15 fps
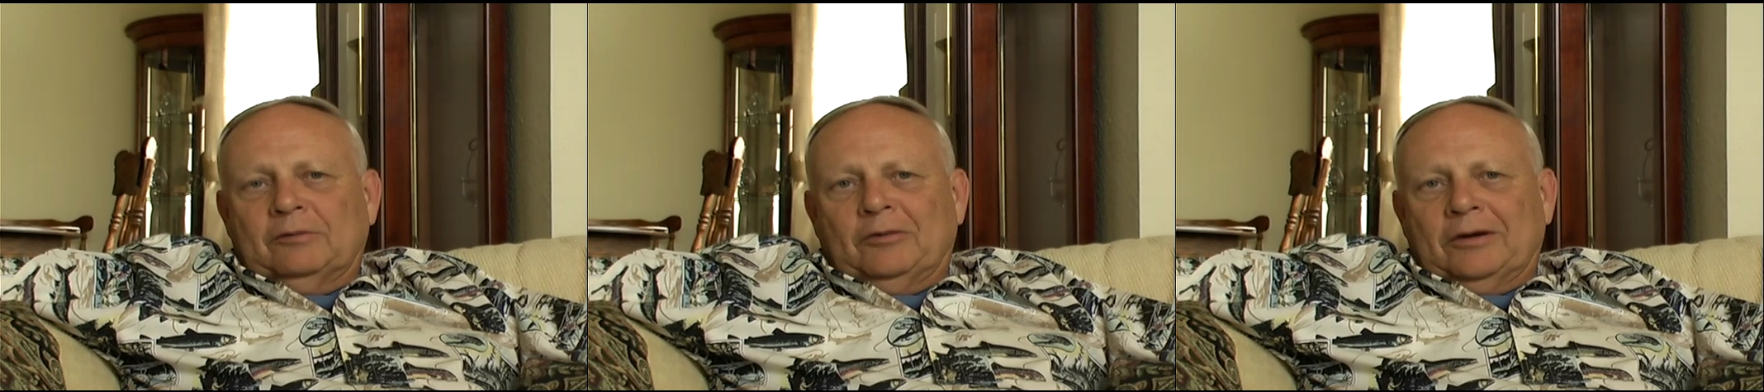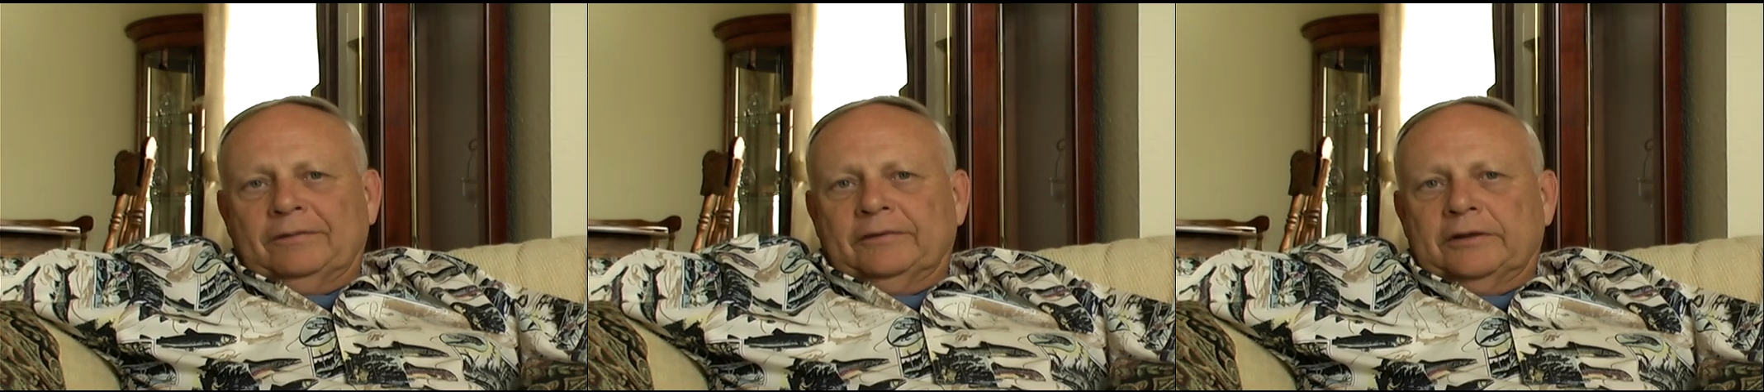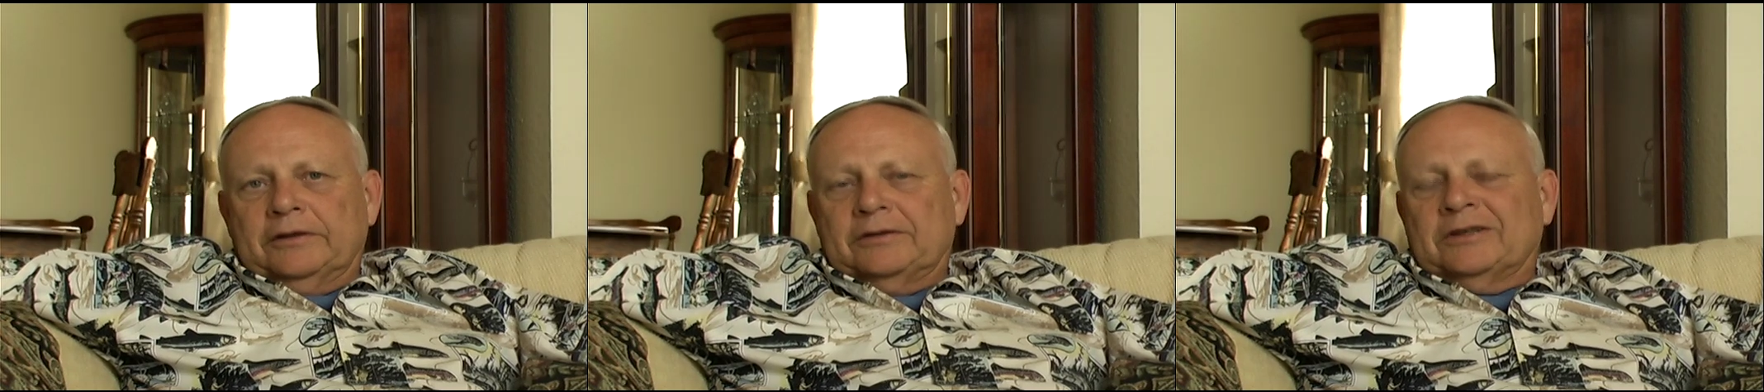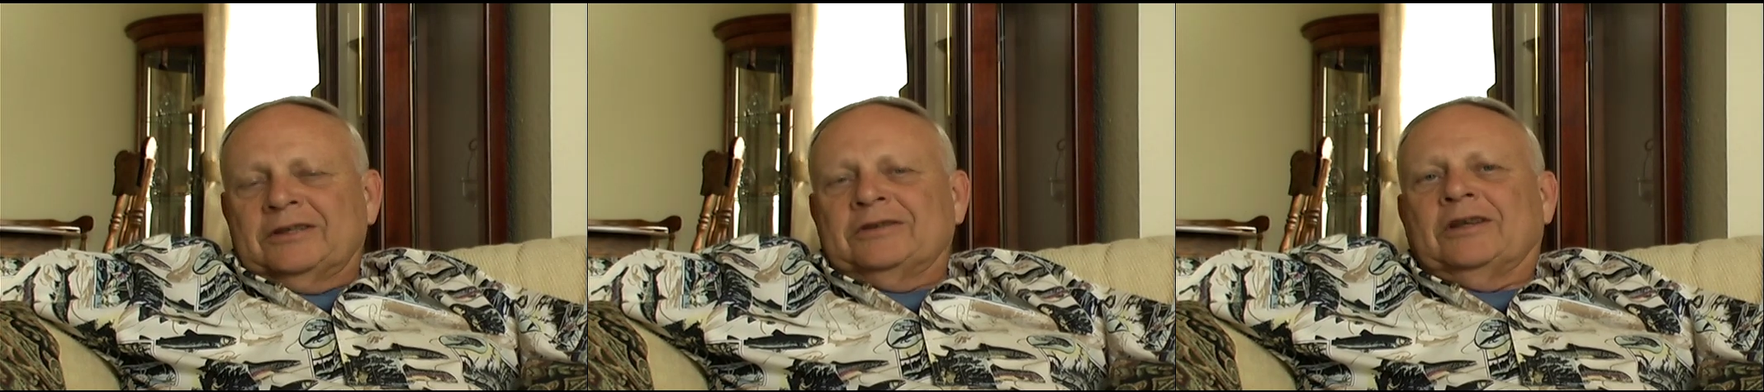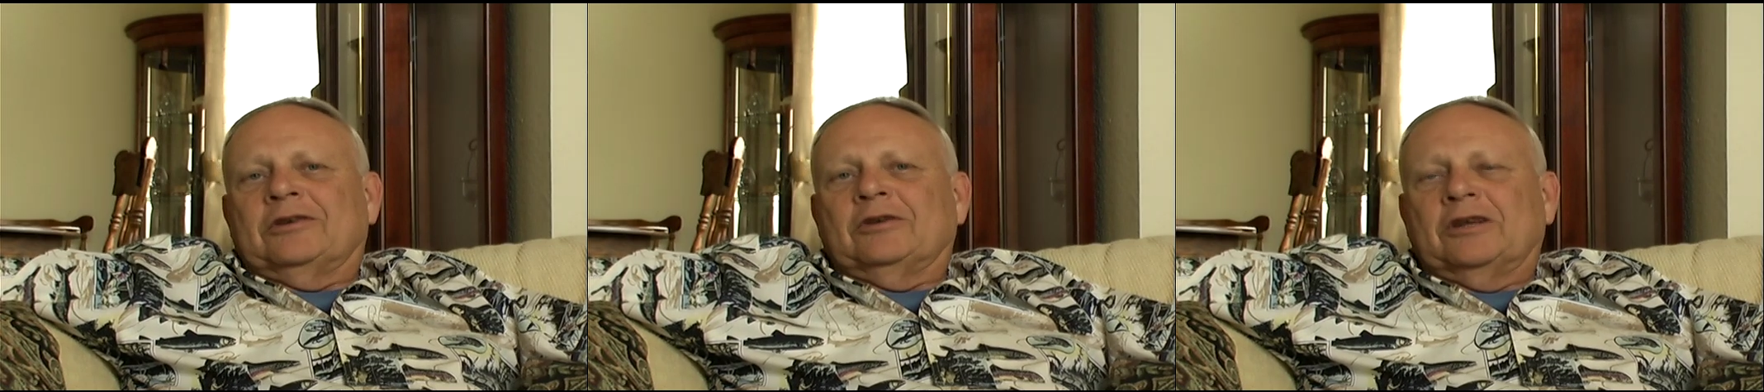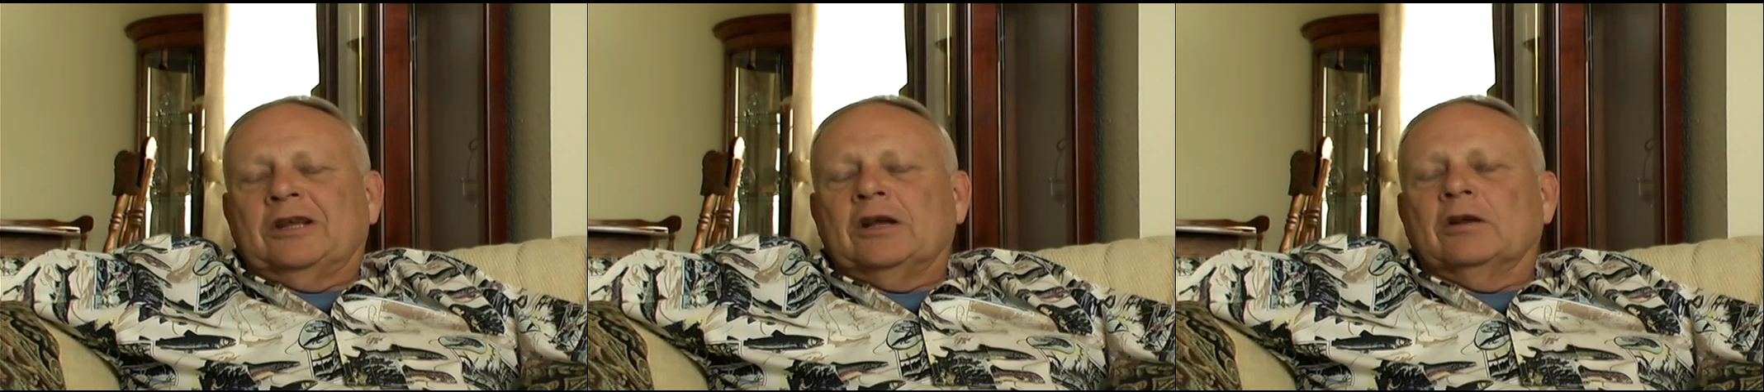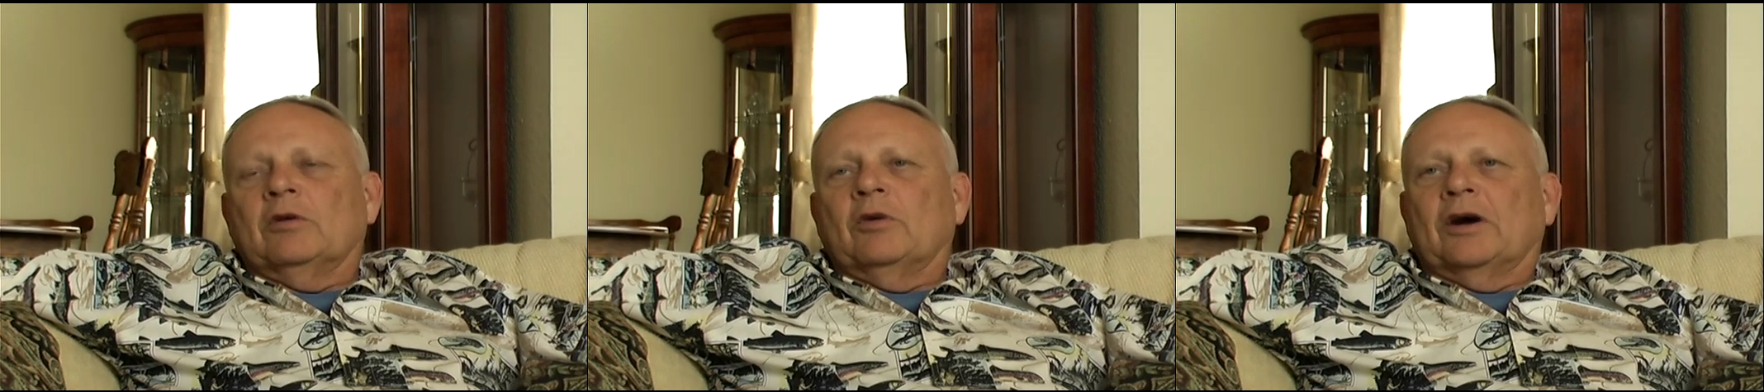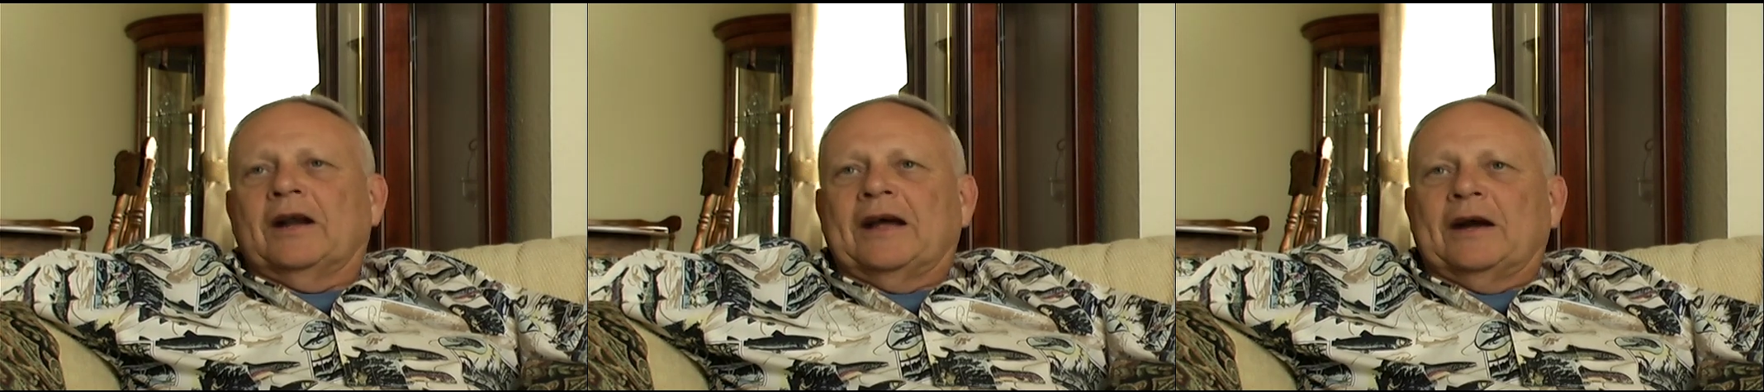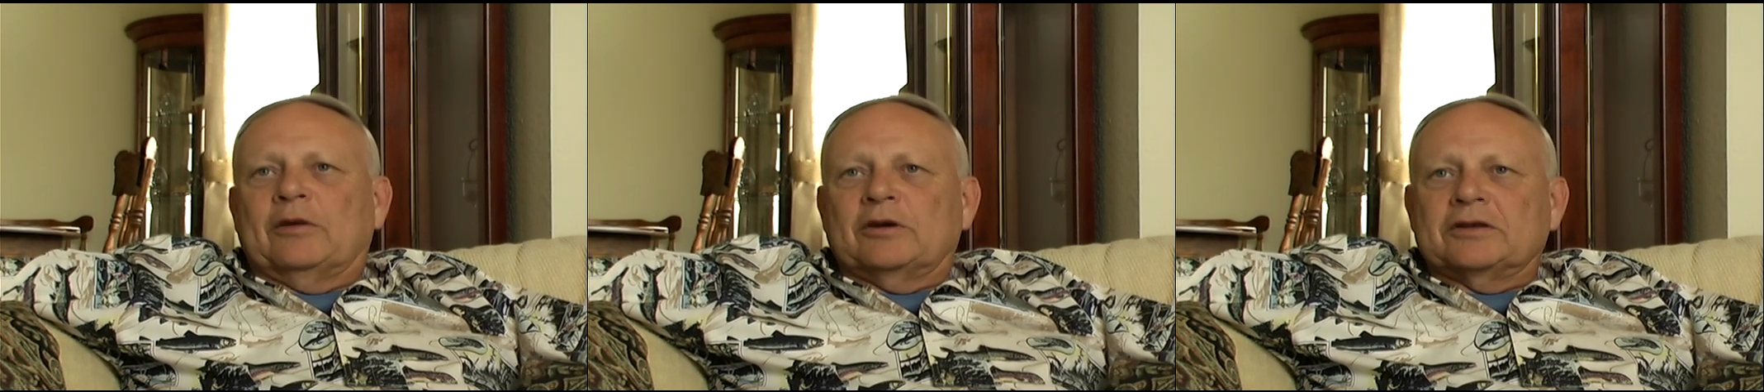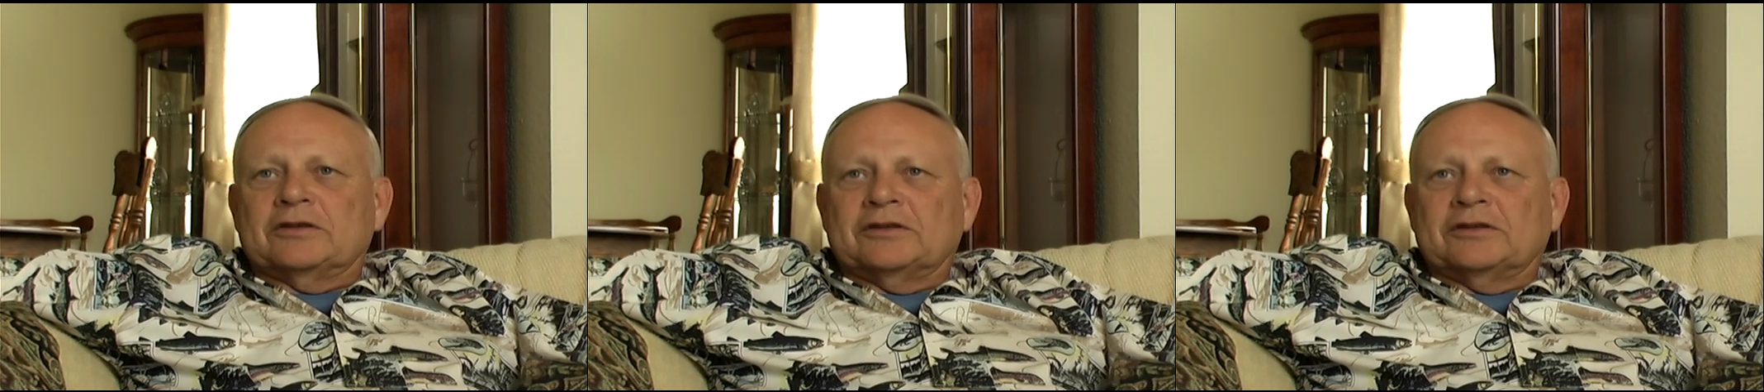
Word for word: roughly 600 kilowatt hours.